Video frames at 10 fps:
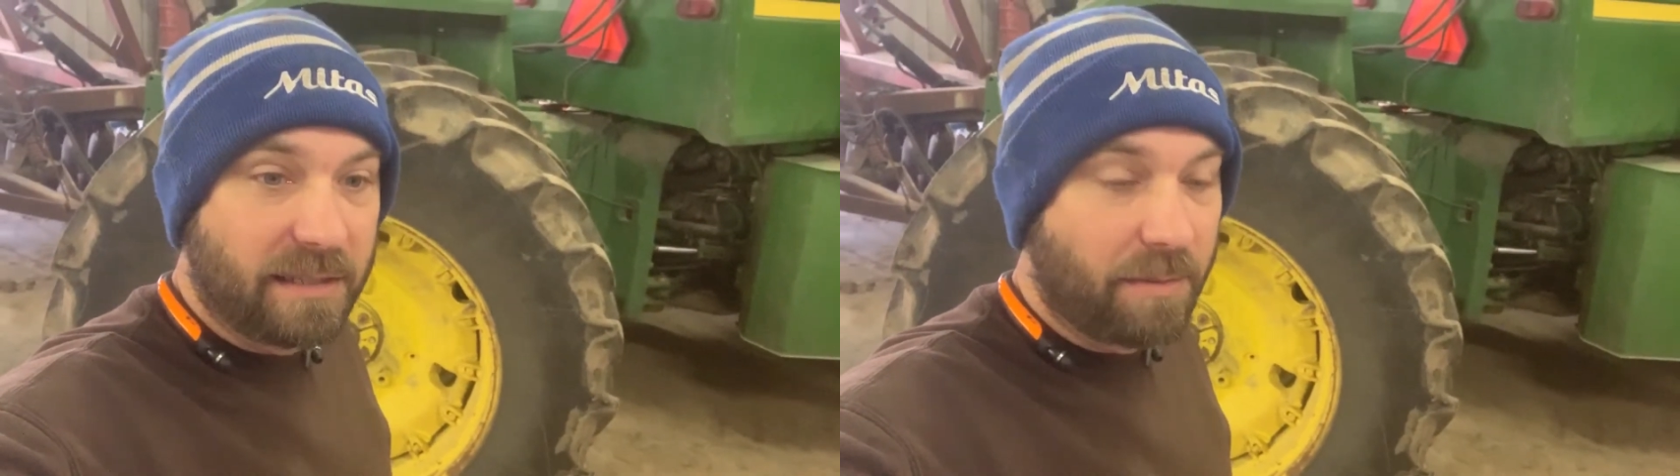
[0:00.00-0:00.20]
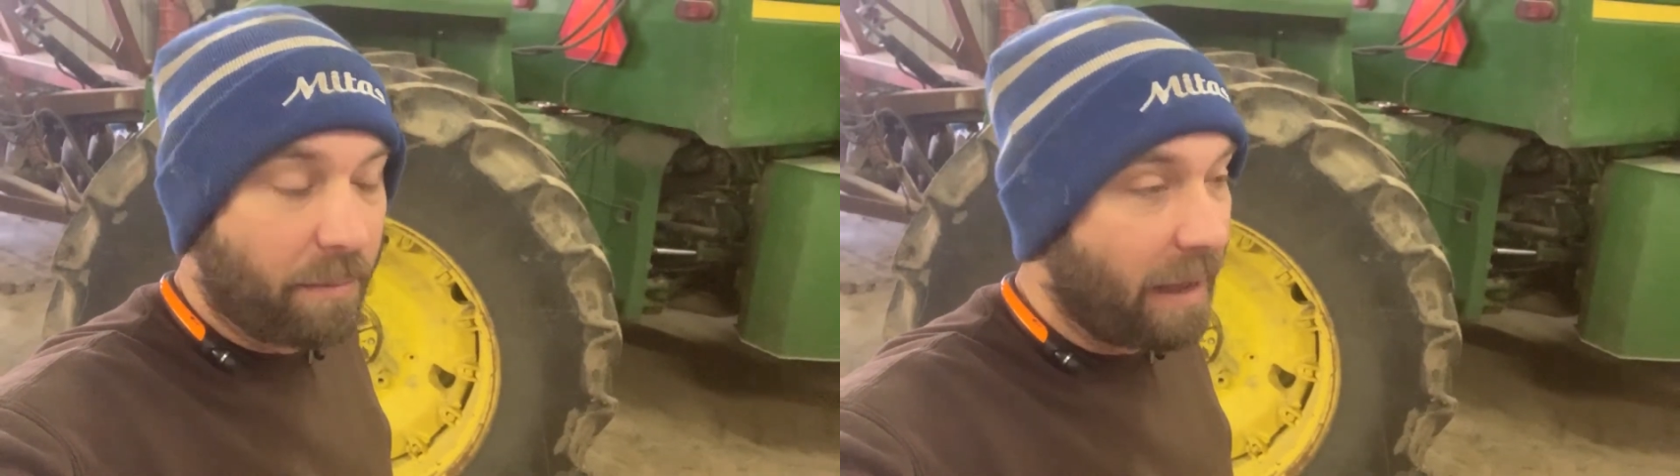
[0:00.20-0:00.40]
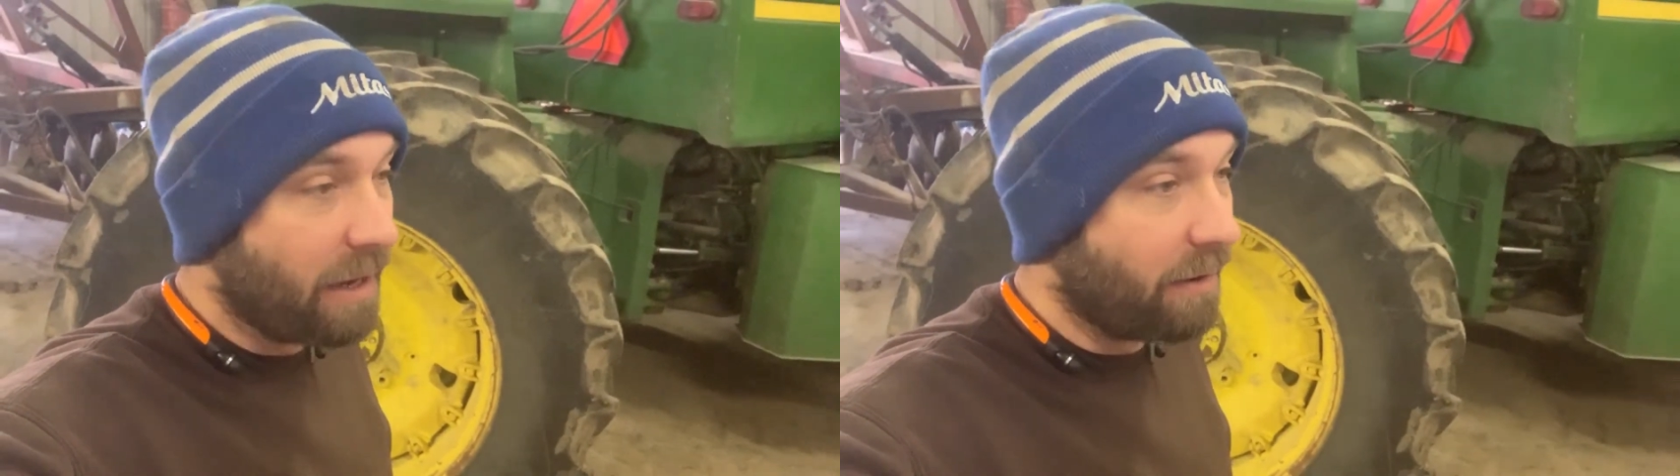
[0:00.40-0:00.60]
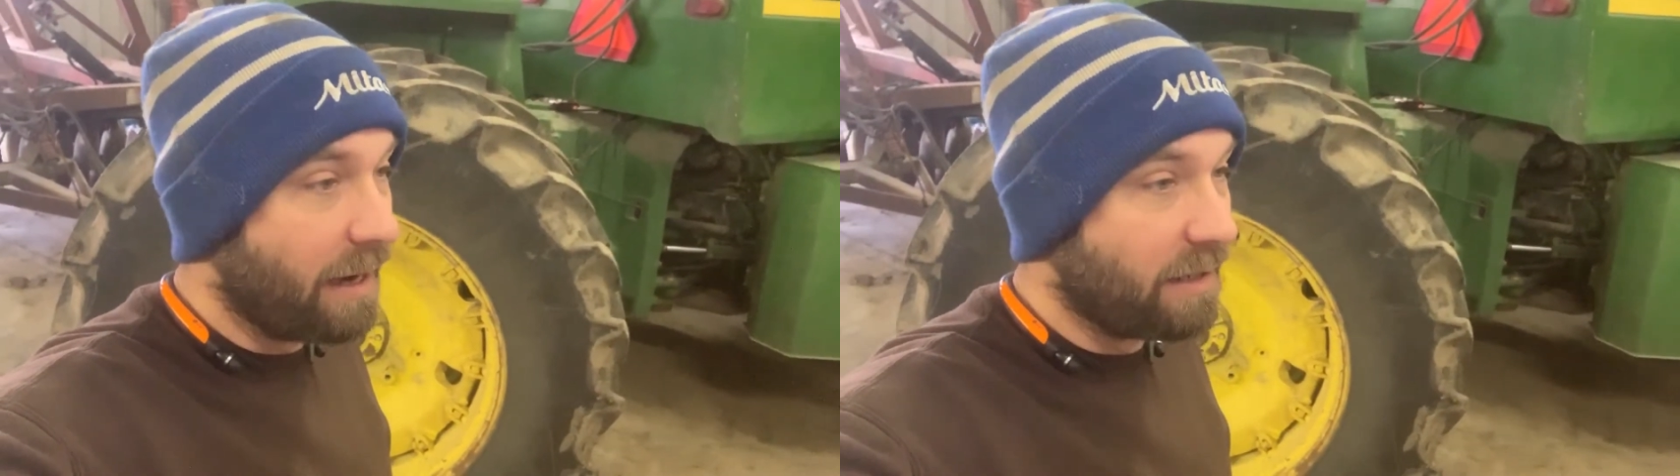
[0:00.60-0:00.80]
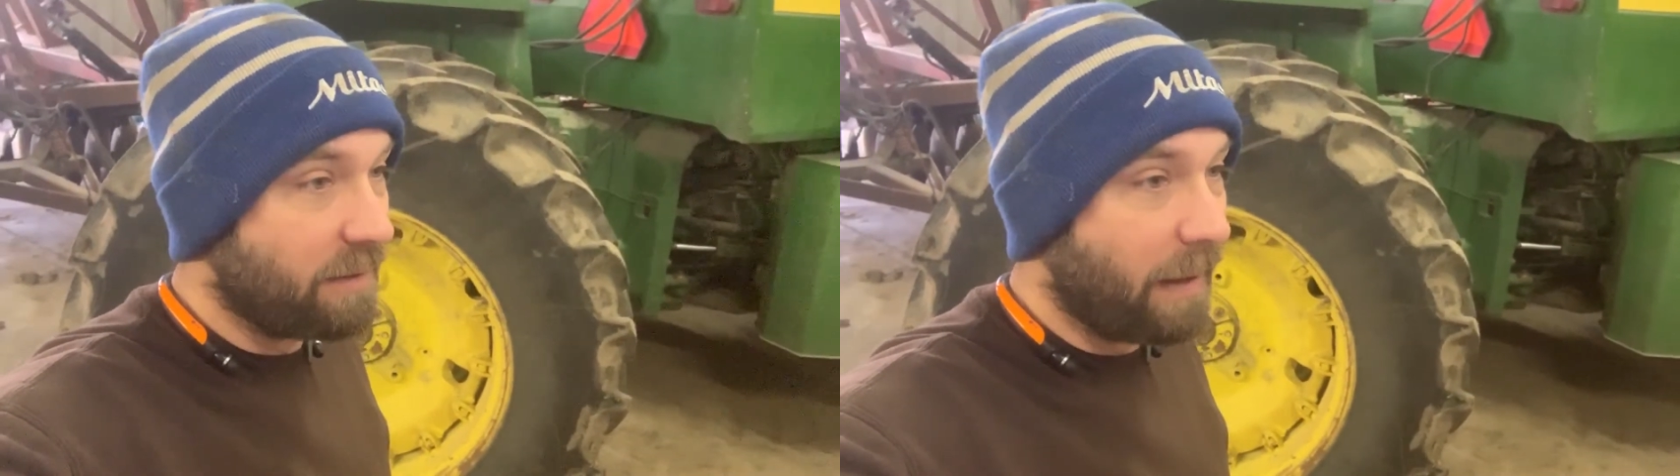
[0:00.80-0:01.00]
Some of my
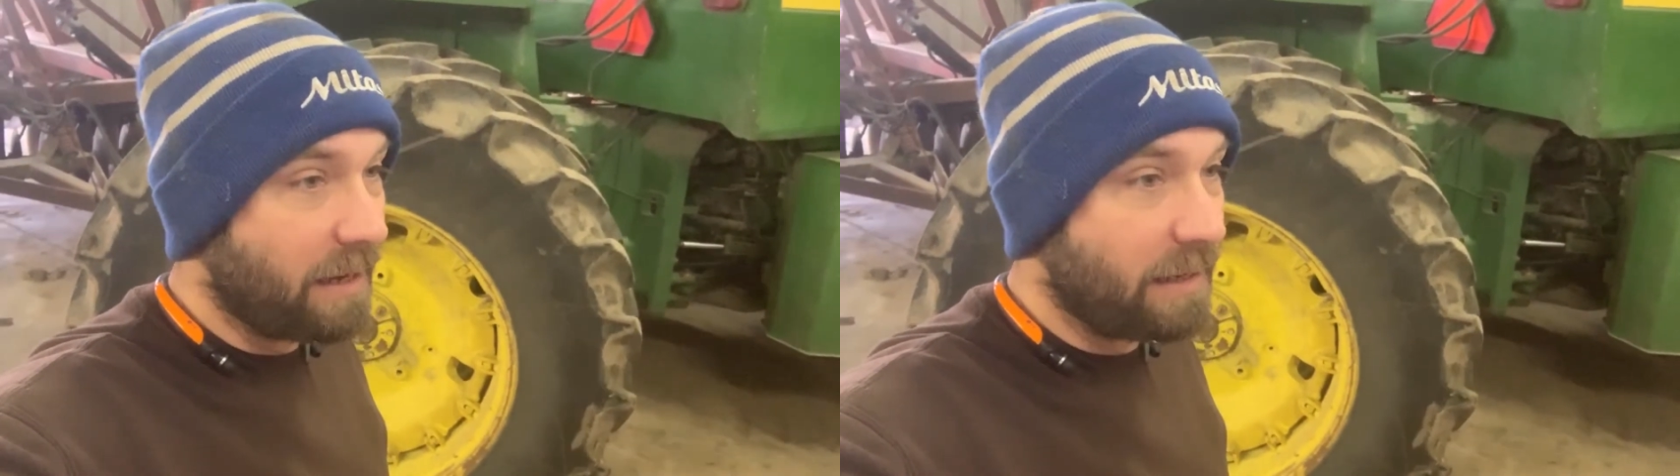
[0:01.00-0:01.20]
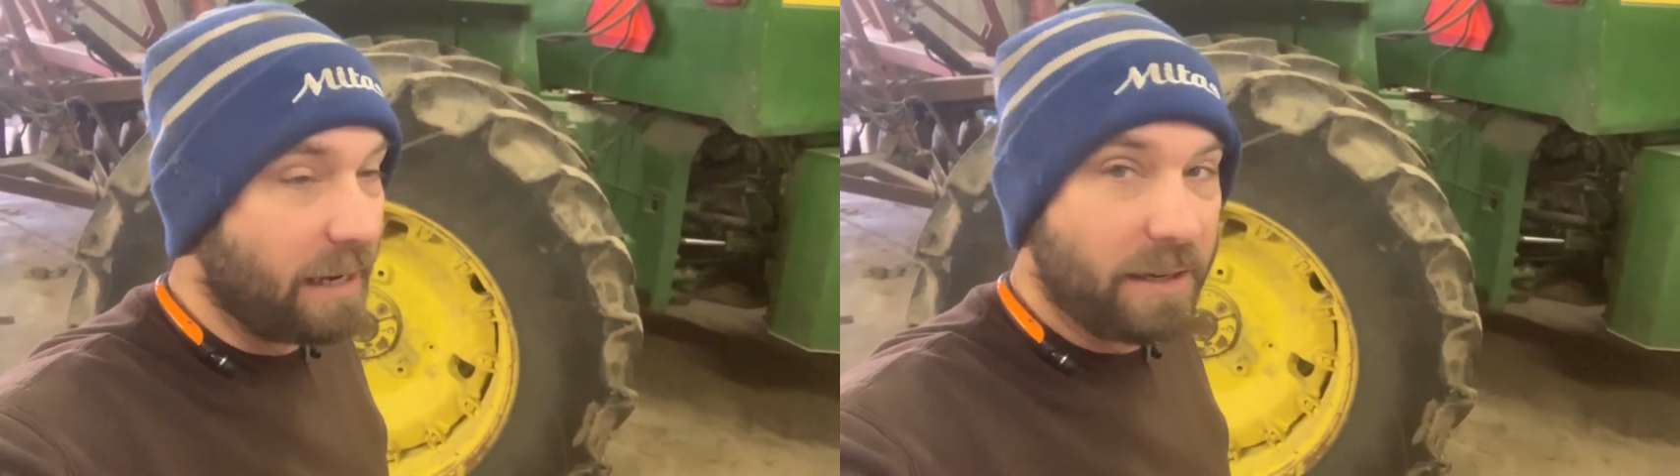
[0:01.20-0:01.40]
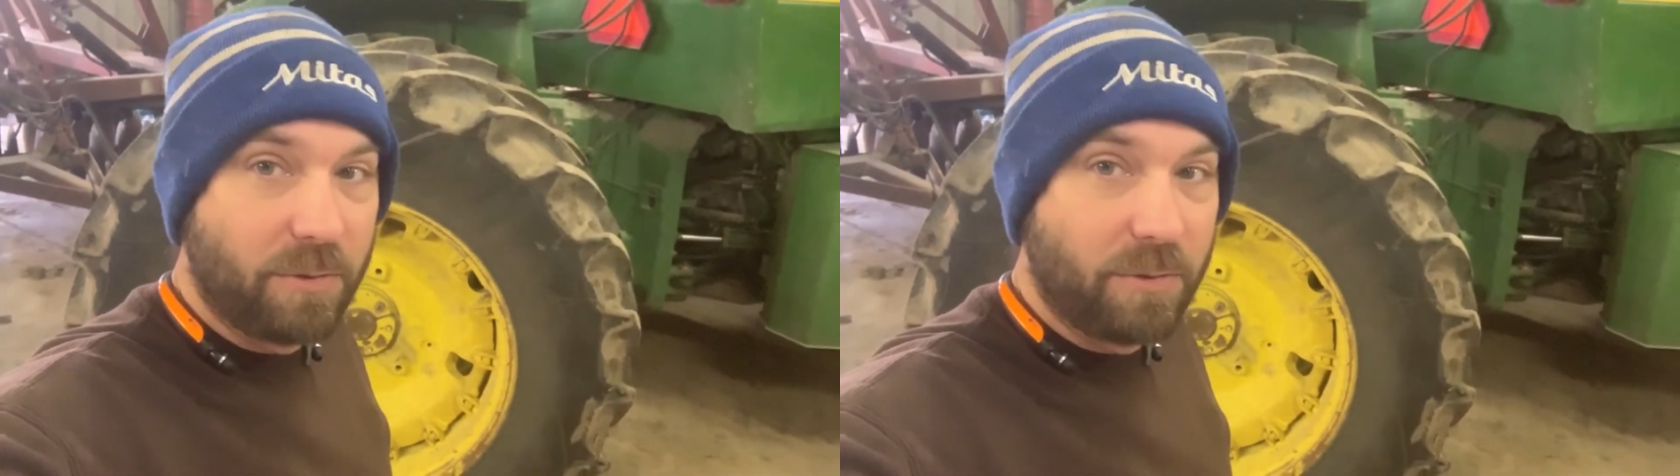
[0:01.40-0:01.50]
ground's about 10,